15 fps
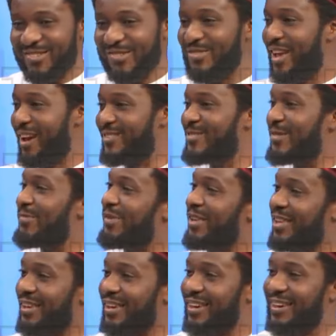So nice to
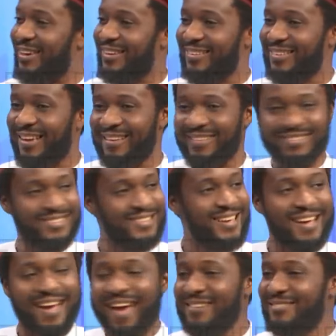be here. Uh,
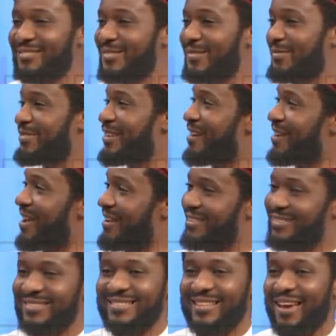yeah. I,
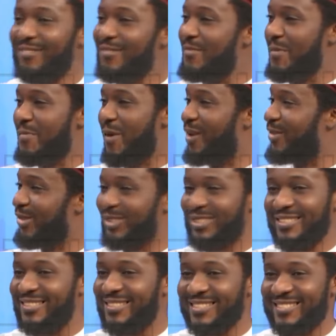it's like people are
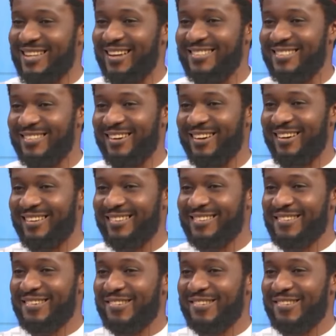not in this Nigeria.